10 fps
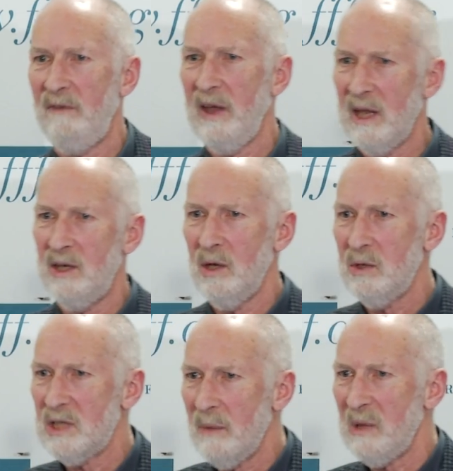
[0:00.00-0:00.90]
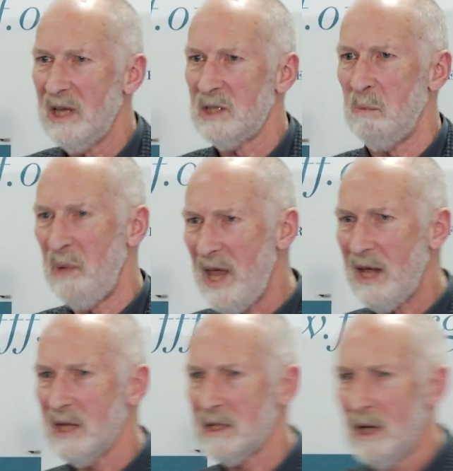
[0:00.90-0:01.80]
if it can do something as
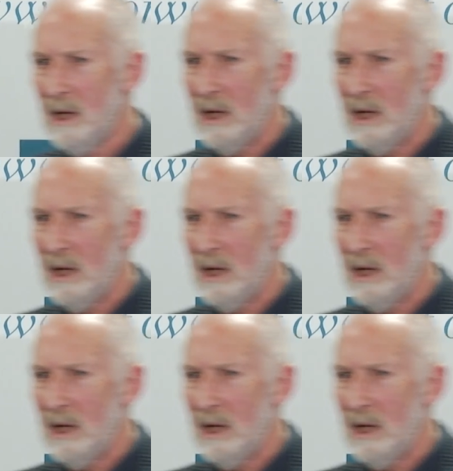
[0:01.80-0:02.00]
big as,